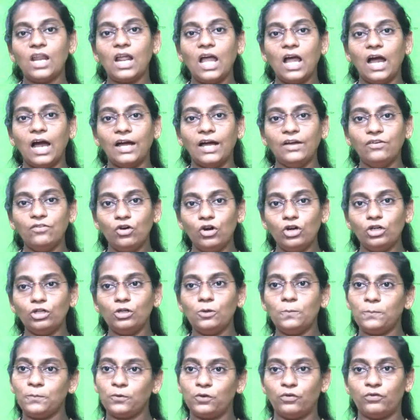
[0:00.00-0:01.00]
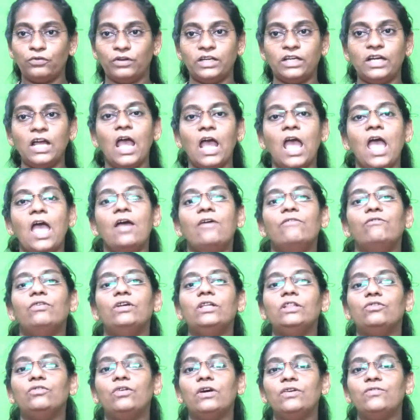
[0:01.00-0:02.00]
I want to prove it
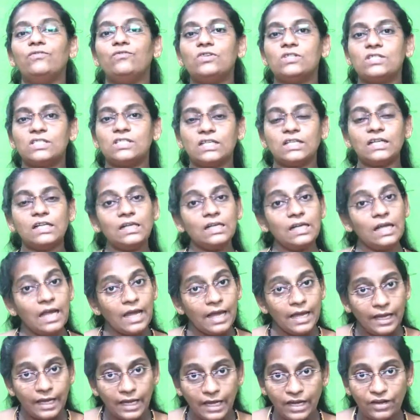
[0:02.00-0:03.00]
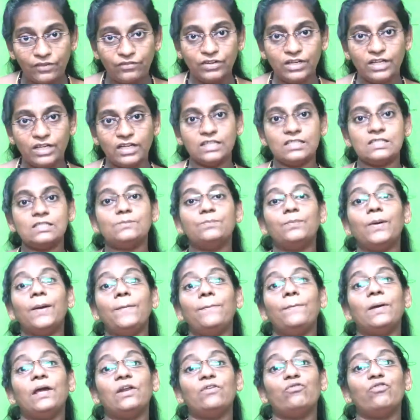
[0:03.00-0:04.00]
with one physical evidence by
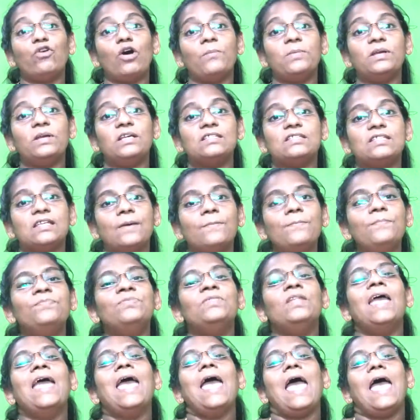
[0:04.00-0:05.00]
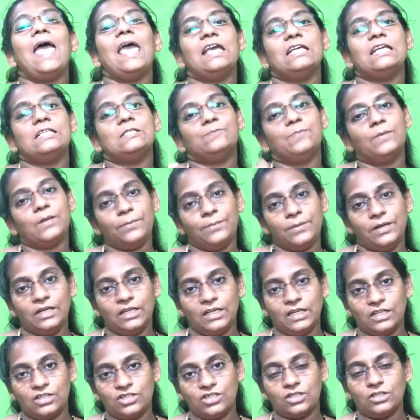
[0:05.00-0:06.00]
performing some
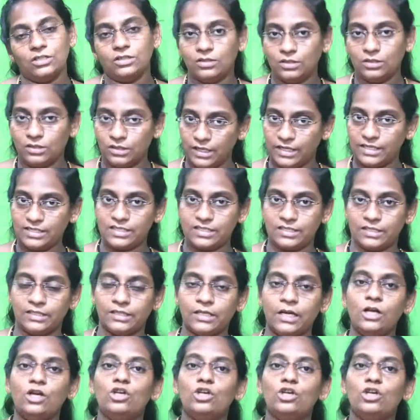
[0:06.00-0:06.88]
experimentation. That's it.